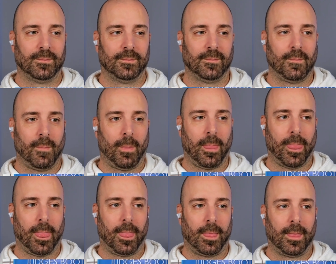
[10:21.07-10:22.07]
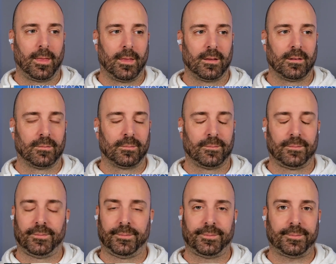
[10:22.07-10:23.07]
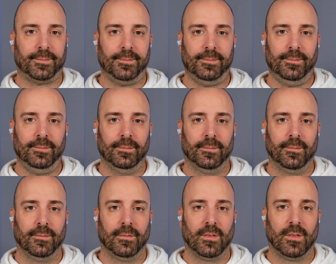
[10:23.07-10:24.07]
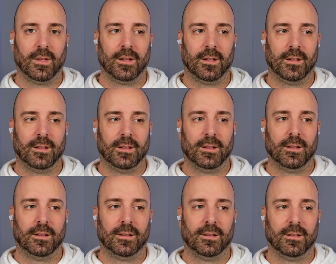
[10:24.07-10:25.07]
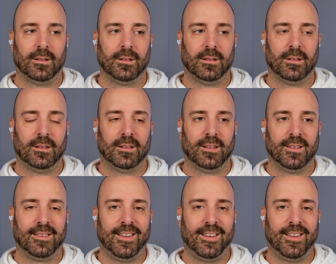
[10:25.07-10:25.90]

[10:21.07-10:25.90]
because she doesn't think she can. So she goes out of her way to fail.